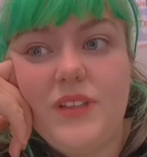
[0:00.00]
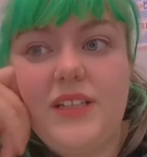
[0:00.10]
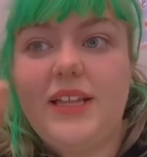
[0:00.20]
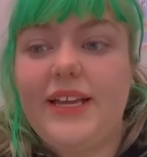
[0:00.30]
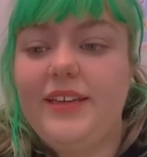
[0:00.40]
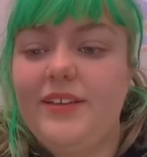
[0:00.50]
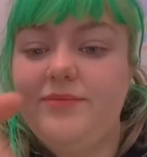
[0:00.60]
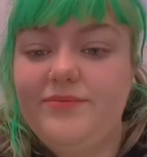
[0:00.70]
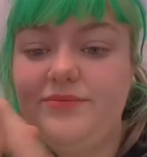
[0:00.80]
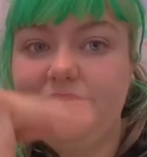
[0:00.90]
like
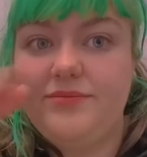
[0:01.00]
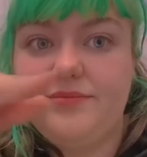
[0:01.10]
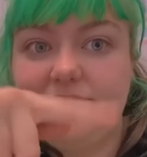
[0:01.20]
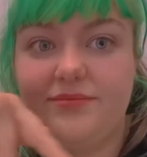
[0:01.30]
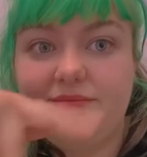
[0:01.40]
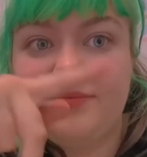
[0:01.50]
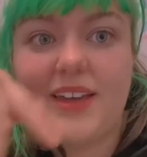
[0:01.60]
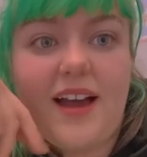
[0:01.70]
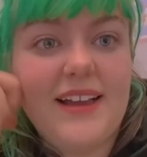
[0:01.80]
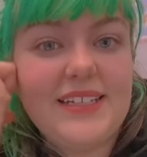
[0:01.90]

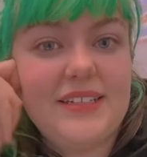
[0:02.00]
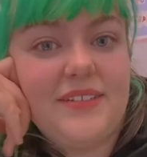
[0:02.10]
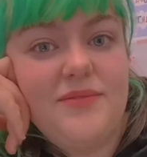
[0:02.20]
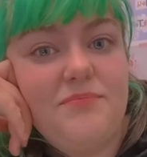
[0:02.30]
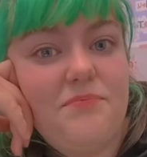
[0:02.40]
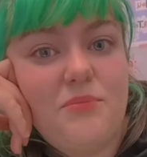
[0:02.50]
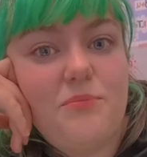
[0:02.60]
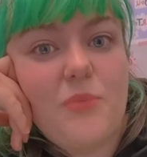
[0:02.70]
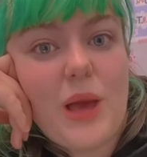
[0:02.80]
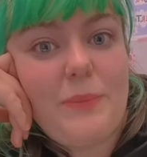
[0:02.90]
guiding
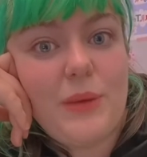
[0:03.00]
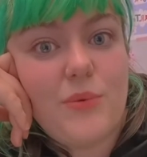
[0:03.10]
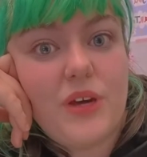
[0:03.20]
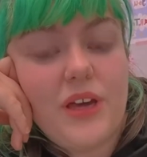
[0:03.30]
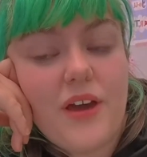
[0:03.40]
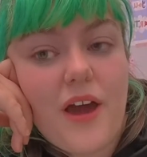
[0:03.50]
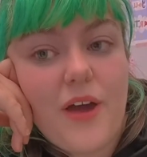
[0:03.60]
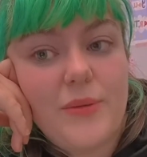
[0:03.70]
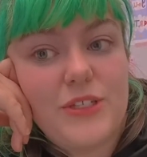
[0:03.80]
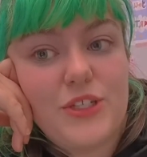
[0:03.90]
where people can
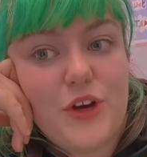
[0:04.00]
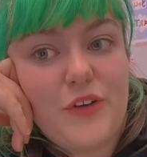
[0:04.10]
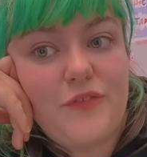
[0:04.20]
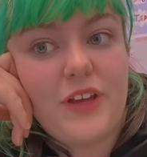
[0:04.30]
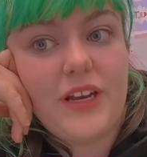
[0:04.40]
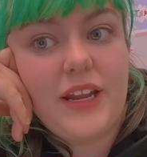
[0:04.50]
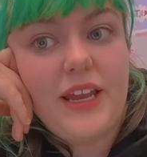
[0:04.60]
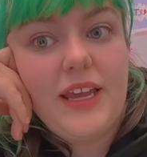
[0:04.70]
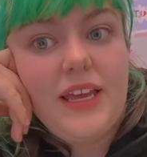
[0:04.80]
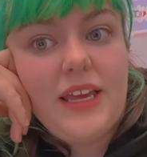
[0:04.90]
go and stuff, and
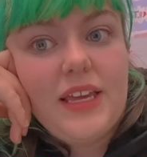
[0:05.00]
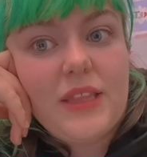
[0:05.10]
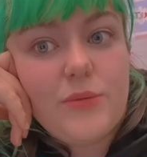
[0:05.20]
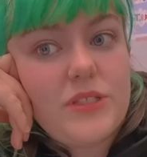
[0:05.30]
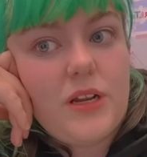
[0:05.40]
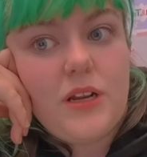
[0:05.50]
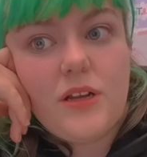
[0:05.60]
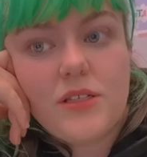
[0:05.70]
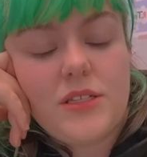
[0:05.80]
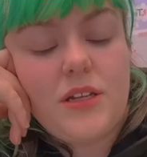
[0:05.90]
there was
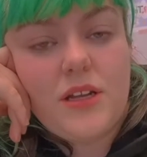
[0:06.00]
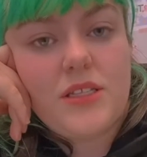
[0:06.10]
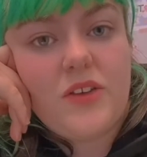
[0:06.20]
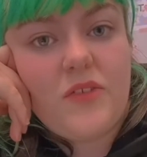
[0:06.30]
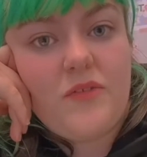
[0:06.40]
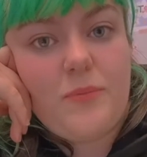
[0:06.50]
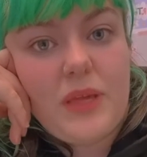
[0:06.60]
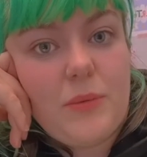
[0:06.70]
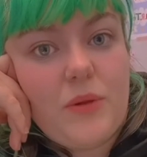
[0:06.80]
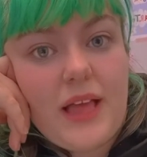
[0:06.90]
lots and lots of
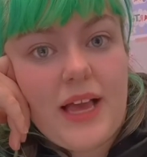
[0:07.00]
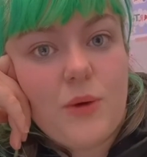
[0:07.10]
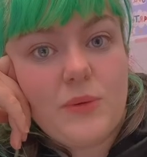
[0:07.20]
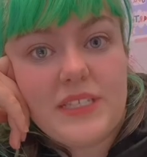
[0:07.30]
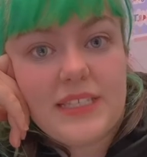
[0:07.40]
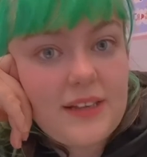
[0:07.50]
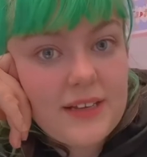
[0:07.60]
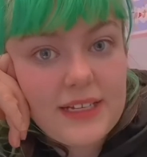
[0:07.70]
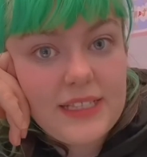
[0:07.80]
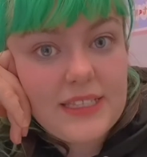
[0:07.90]
people out with
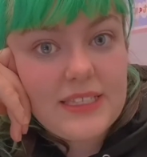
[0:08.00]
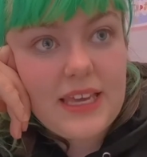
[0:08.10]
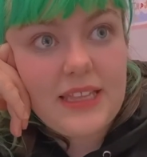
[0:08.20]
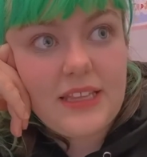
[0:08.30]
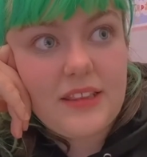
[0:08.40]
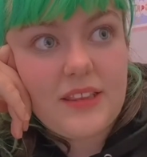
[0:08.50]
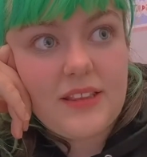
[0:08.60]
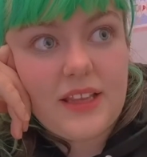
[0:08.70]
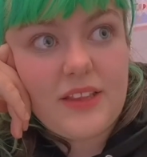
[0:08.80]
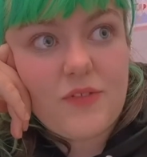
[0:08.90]
signs saying that
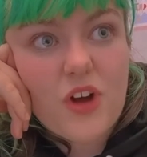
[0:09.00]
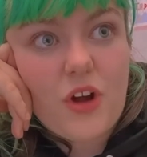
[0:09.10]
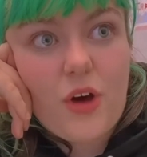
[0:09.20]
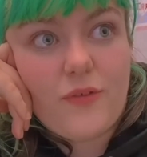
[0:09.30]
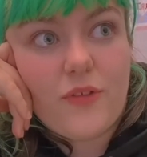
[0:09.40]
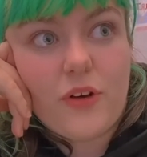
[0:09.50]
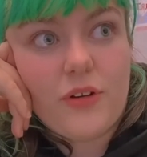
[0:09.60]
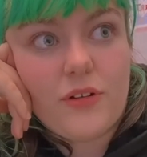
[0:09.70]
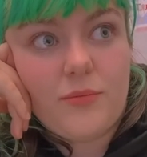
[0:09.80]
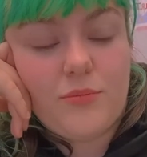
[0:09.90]
like they've got an offer
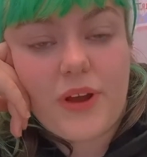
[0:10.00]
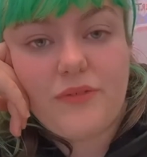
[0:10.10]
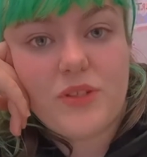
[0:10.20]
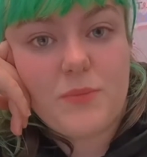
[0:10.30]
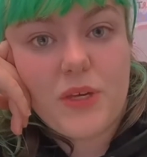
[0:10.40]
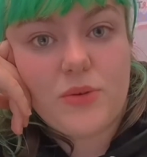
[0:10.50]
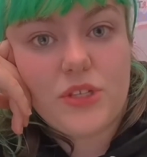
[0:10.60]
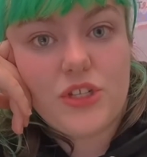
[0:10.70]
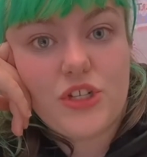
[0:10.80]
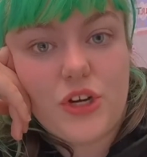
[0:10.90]
on breakfast meals
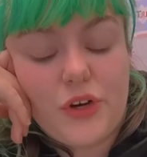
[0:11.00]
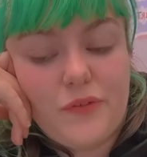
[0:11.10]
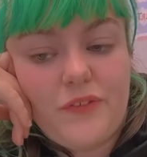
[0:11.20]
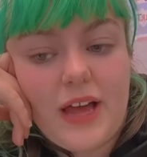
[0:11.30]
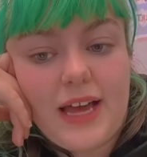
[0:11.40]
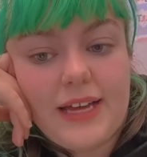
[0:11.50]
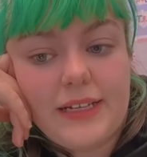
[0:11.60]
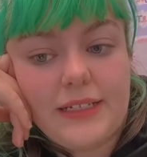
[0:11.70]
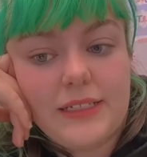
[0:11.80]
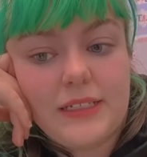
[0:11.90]
and stuff.
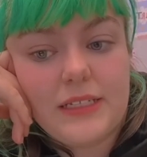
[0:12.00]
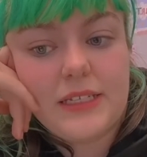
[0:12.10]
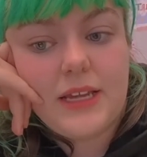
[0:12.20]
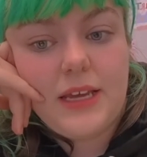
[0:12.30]
And